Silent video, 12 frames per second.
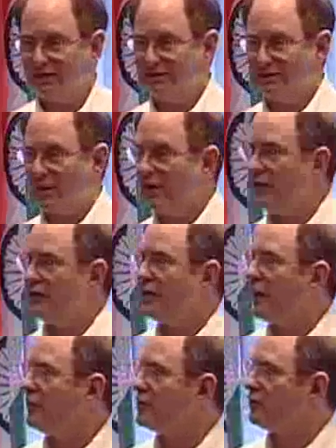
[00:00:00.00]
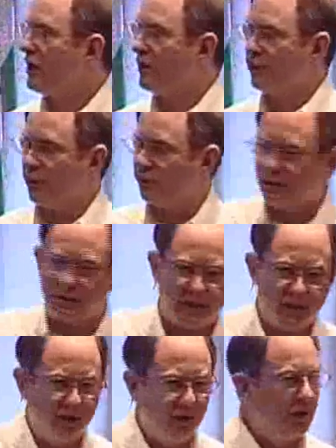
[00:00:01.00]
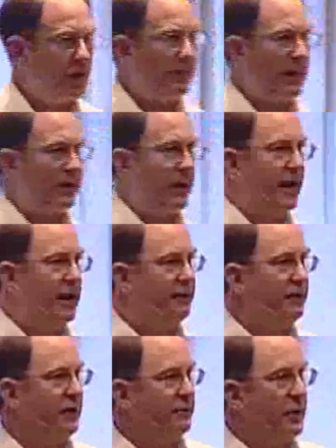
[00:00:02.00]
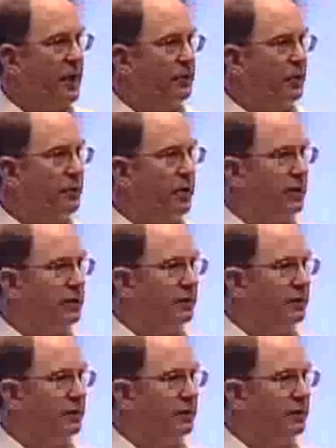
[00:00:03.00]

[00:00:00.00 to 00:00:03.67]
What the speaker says: What do you think the temperature drop over about 80 feet of pipe would be?